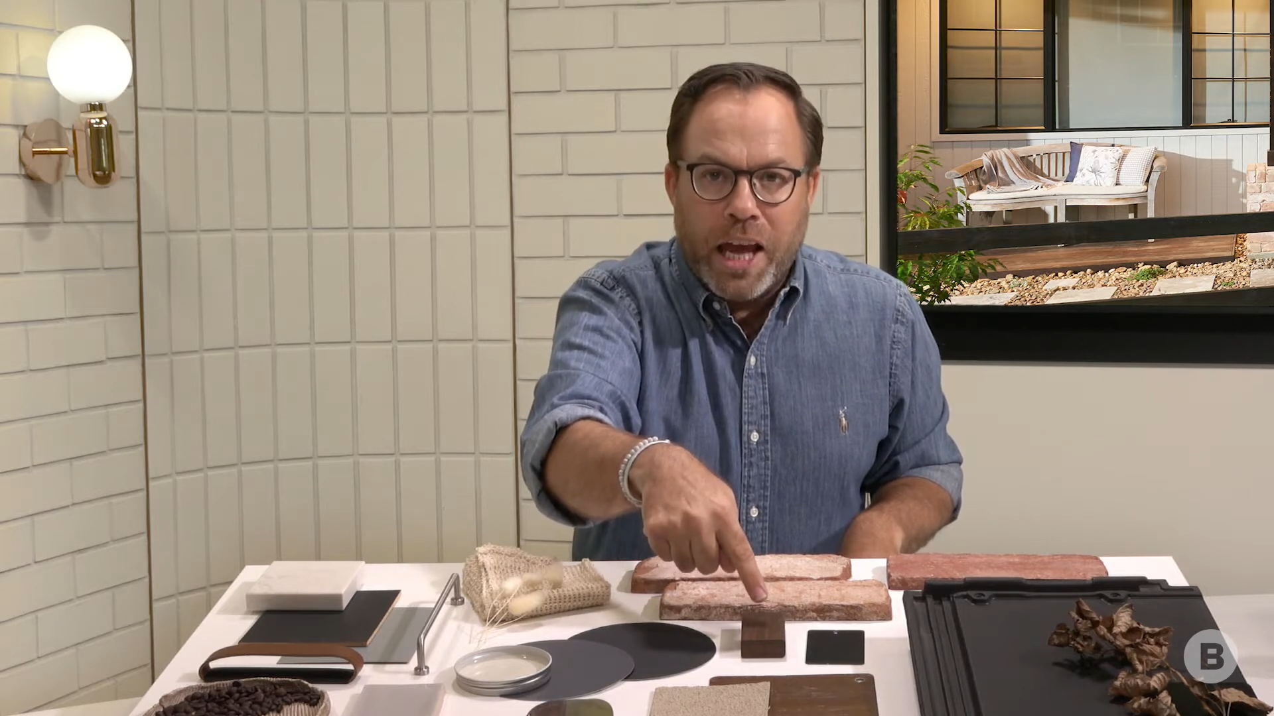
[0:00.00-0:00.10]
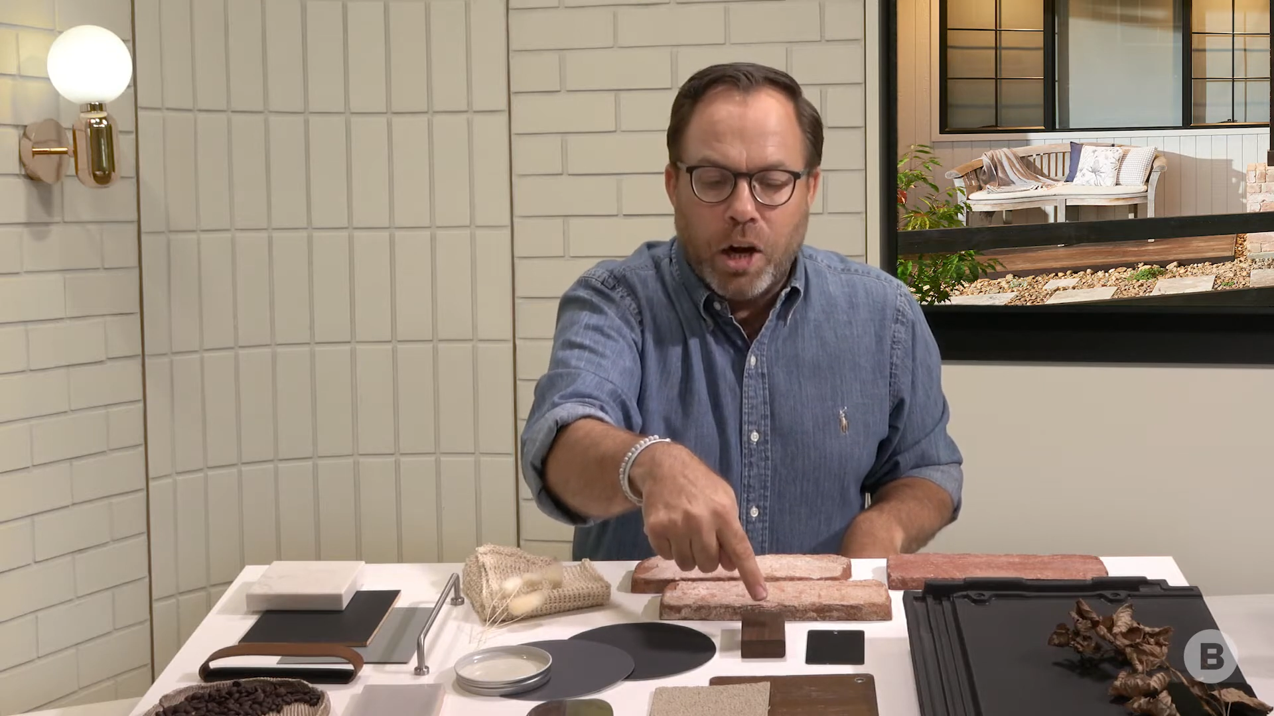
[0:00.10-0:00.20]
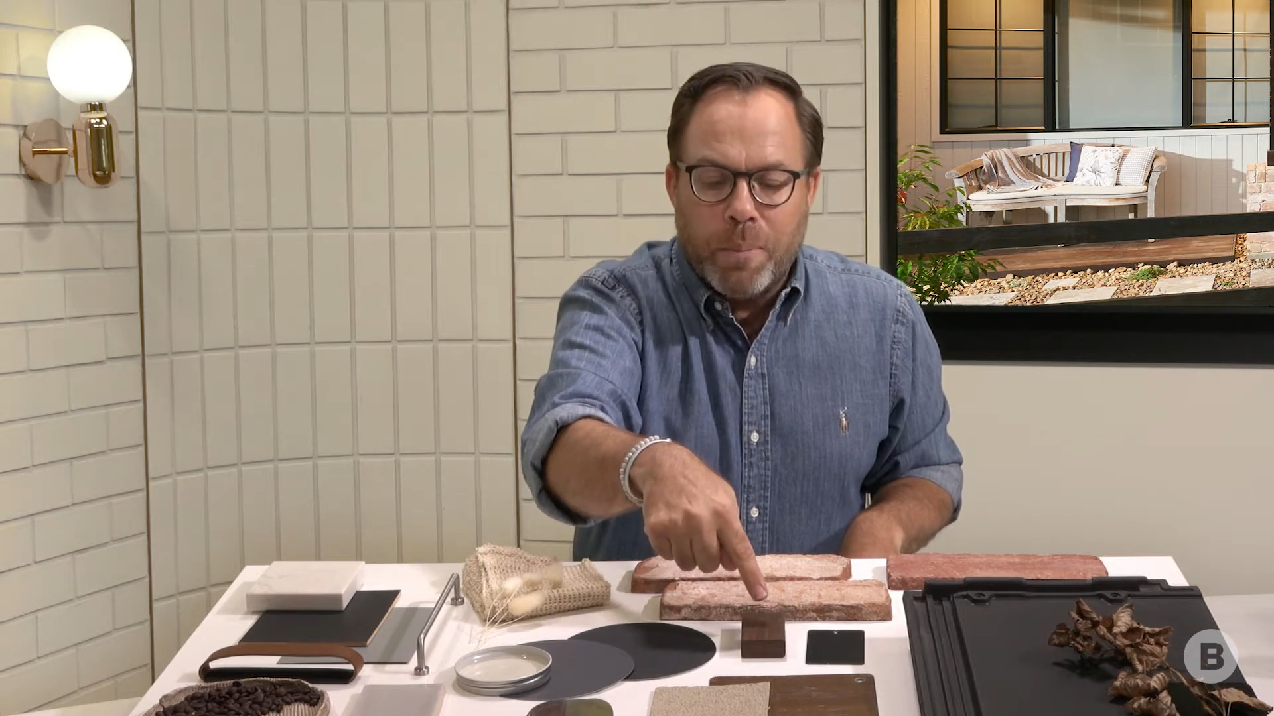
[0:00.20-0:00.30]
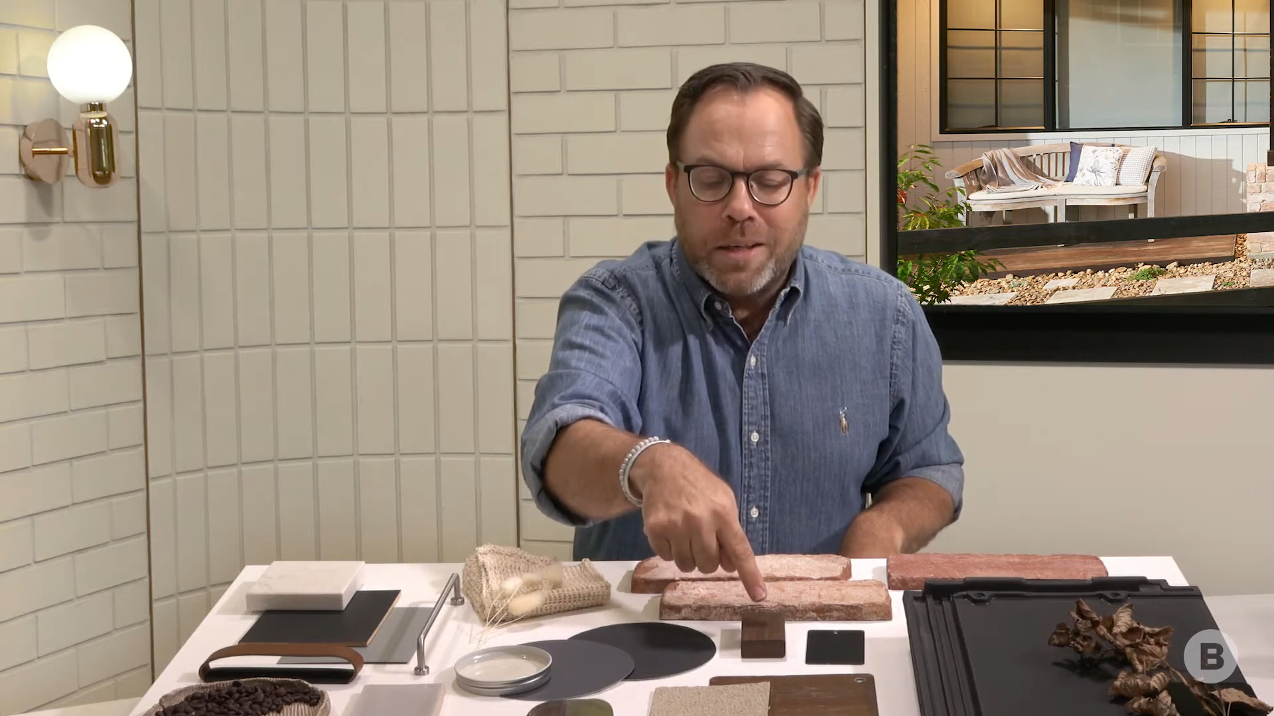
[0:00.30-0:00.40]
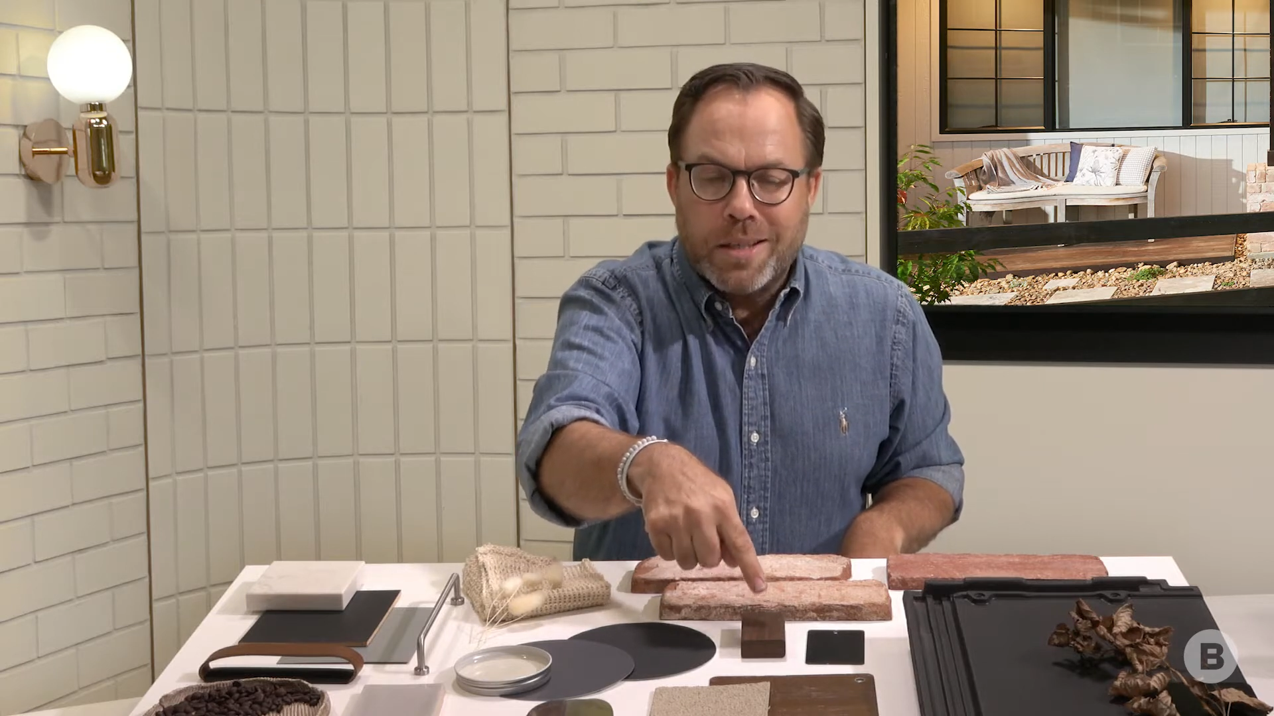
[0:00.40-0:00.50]

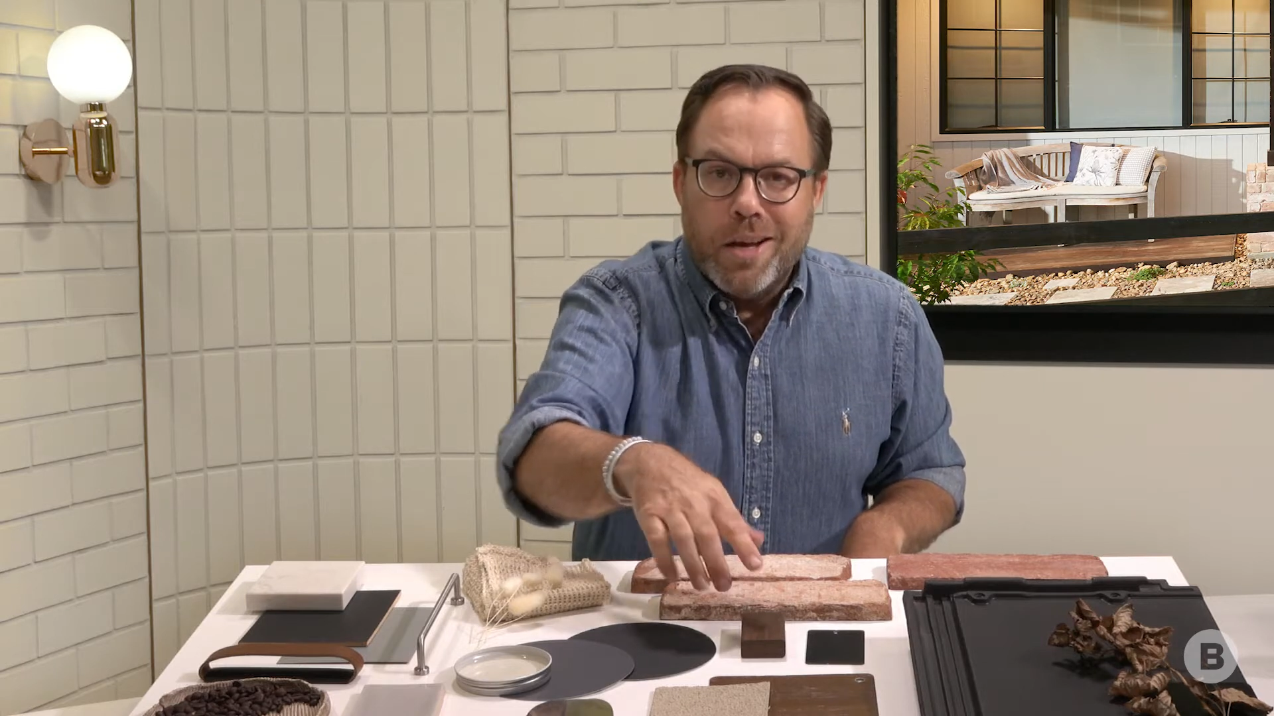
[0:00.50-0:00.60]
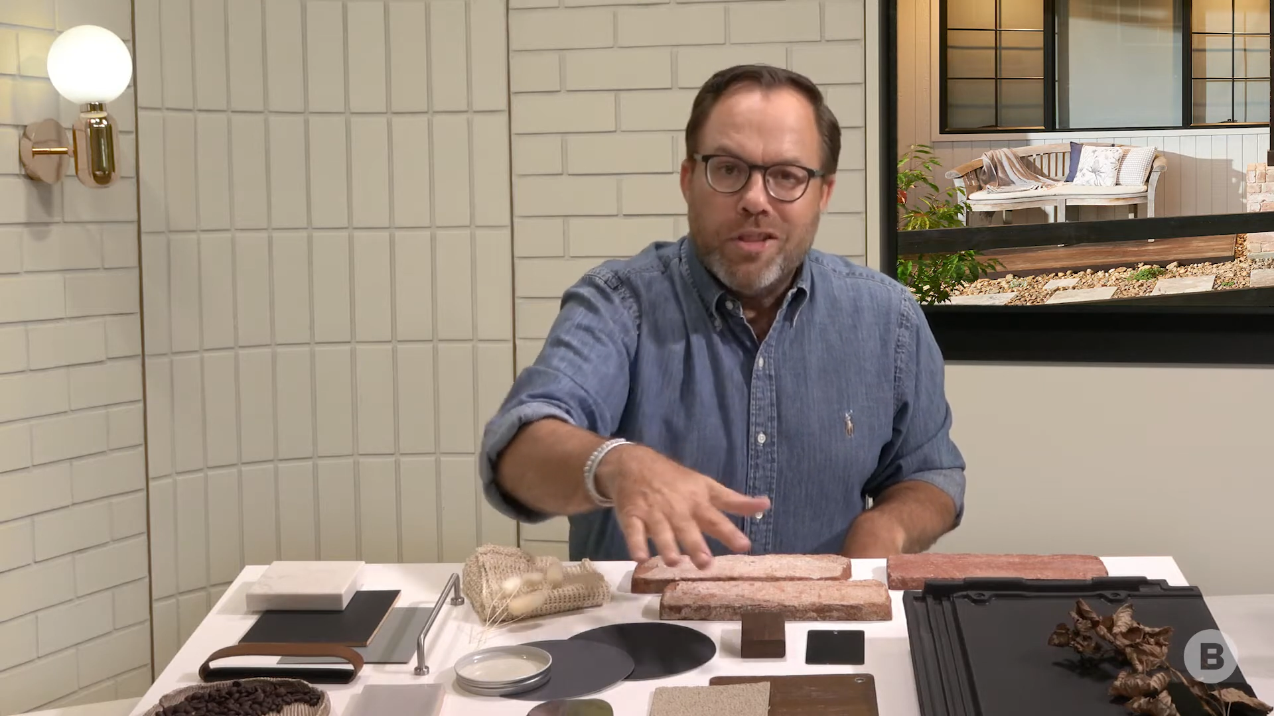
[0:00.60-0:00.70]
element